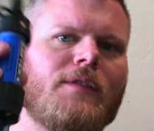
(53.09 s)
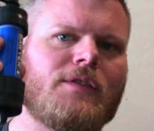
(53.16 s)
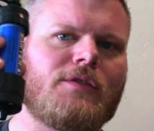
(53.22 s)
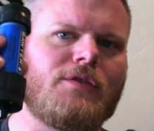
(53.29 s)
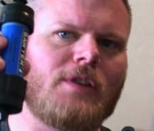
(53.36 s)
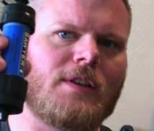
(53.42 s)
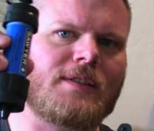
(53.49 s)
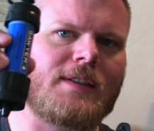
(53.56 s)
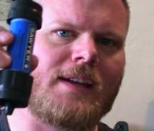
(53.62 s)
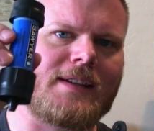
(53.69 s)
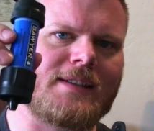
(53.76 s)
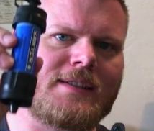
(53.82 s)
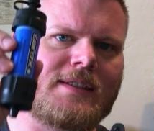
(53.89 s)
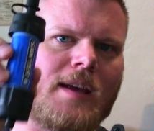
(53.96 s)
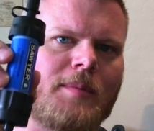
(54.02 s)
is just an
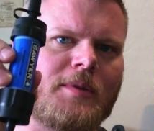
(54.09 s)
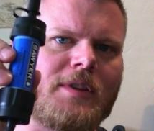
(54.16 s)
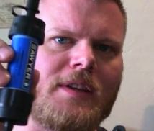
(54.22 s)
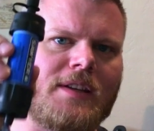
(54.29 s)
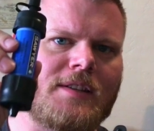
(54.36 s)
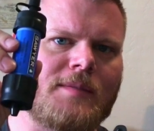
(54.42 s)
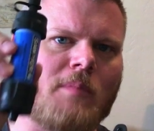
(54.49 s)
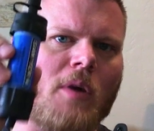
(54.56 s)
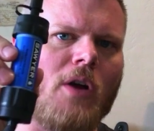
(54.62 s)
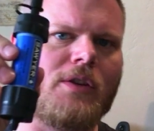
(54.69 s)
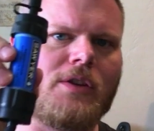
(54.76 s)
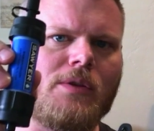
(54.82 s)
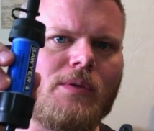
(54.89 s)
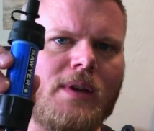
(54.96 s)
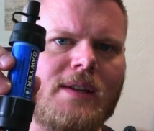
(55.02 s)
exceptionally small
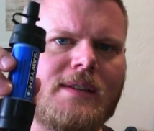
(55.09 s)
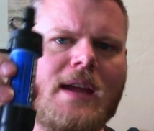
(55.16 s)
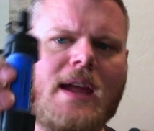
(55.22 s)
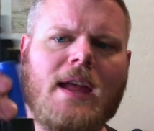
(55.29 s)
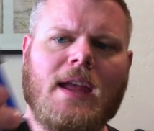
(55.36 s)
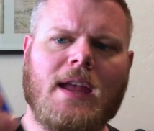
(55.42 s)
unit.